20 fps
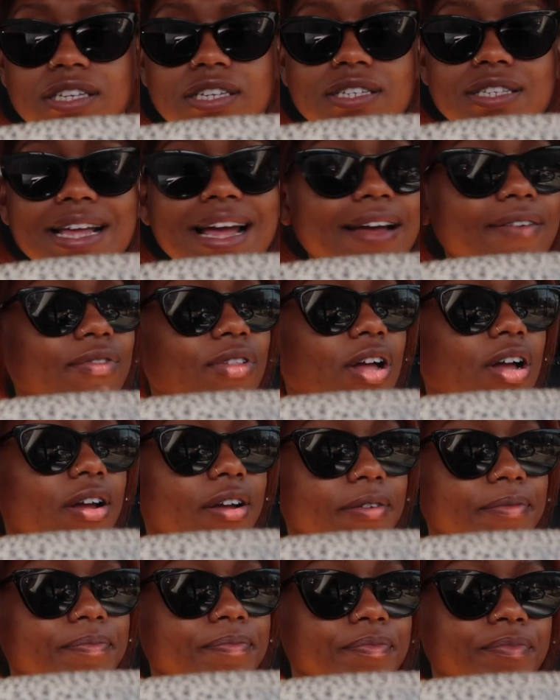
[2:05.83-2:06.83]
cause that
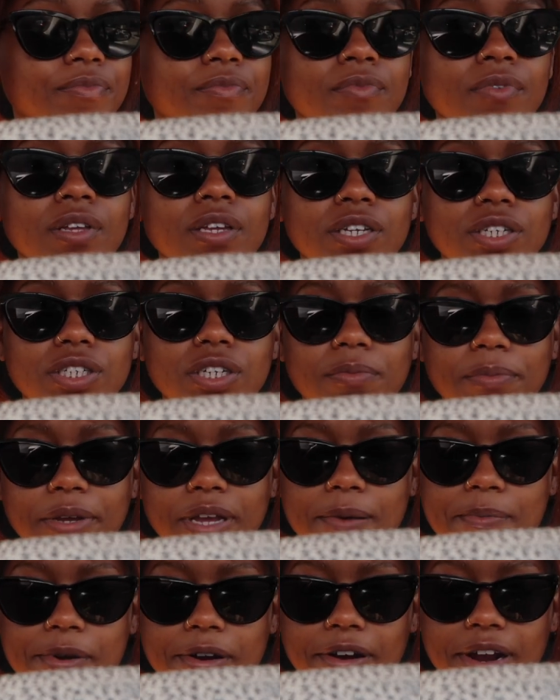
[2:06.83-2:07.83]
vlog should be
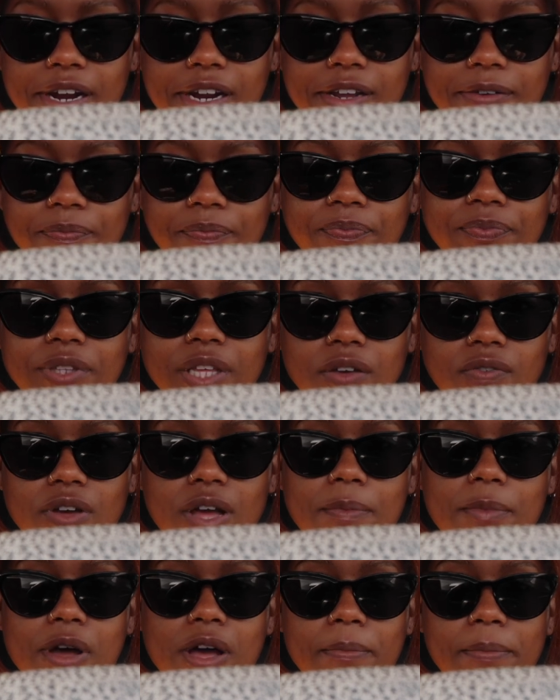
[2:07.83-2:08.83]
up already if
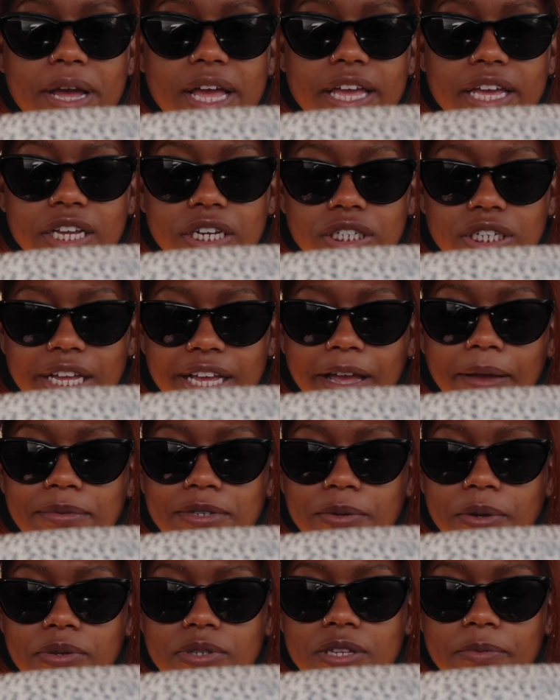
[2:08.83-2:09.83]
I'm on my ish like I'm
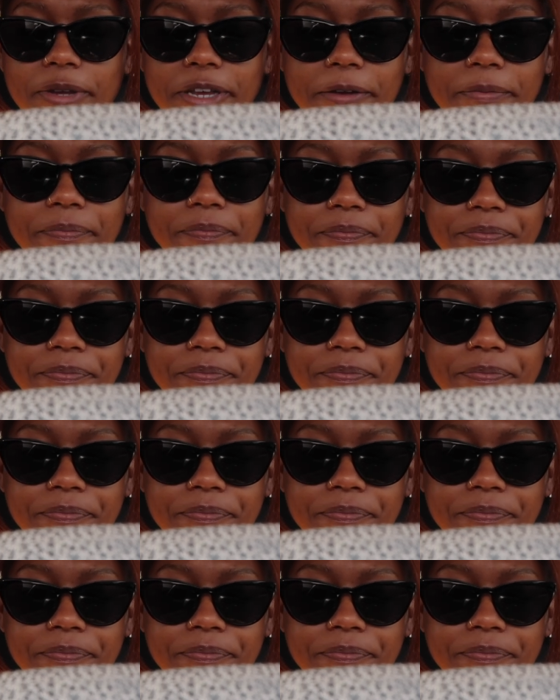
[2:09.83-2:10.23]
supposed to be.